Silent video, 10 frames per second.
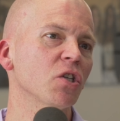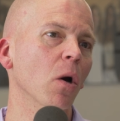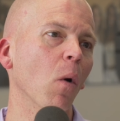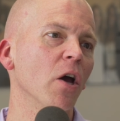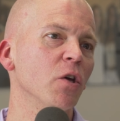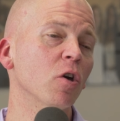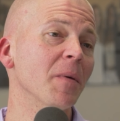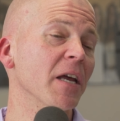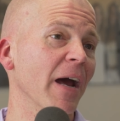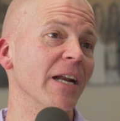So you
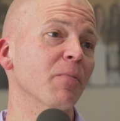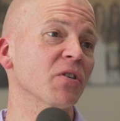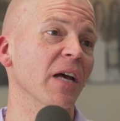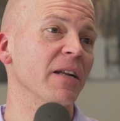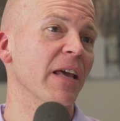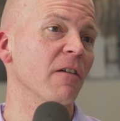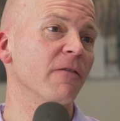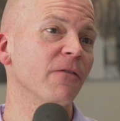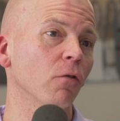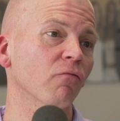could be at 90%
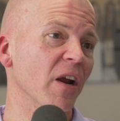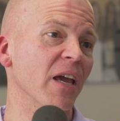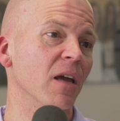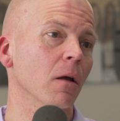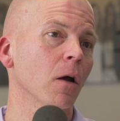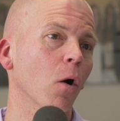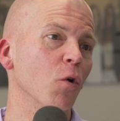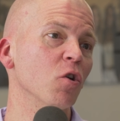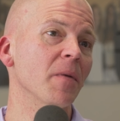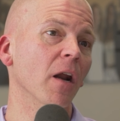getting full rate,
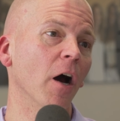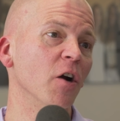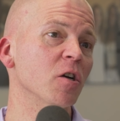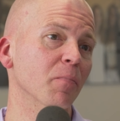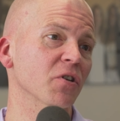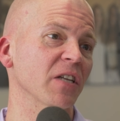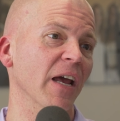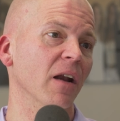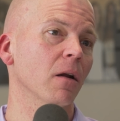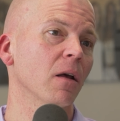or you could be at
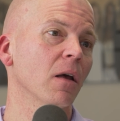100%